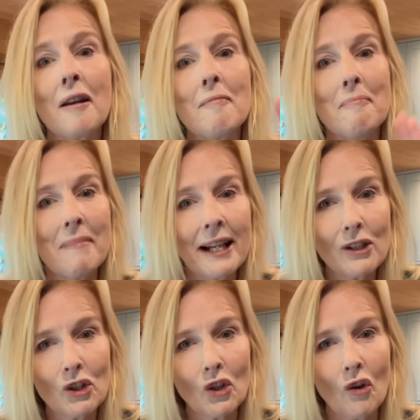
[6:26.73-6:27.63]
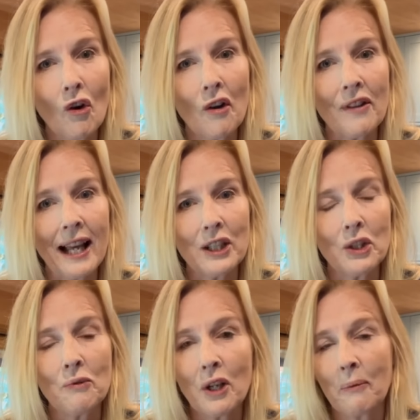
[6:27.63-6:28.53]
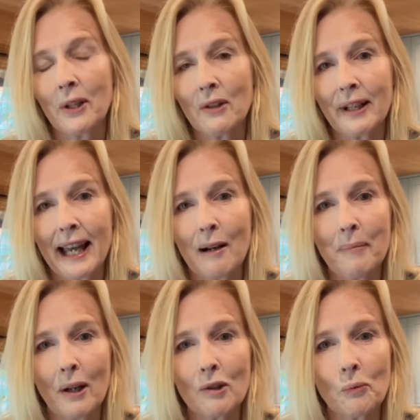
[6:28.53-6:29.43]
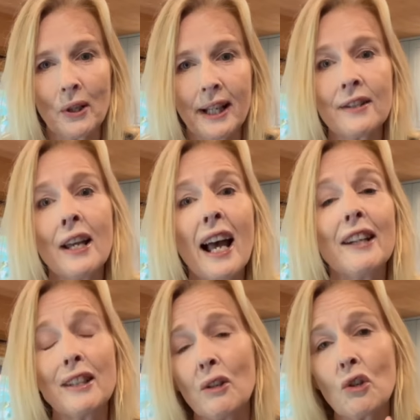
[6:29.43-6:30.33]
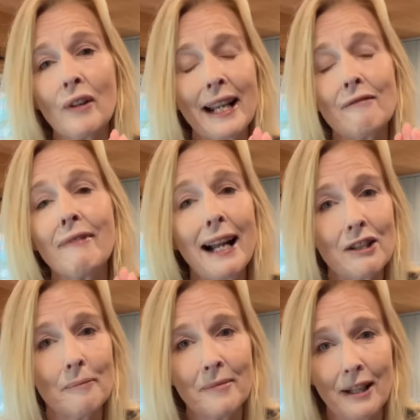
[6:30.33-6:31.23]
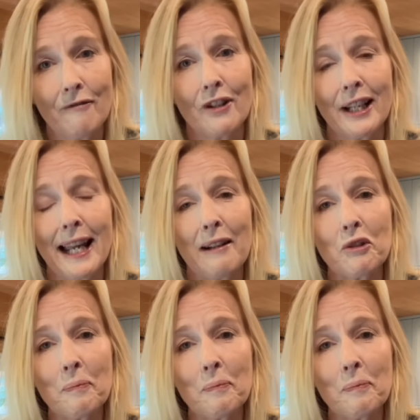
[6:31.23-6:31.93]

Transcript: Make sure that you know what your account password is and don't create random different accounts,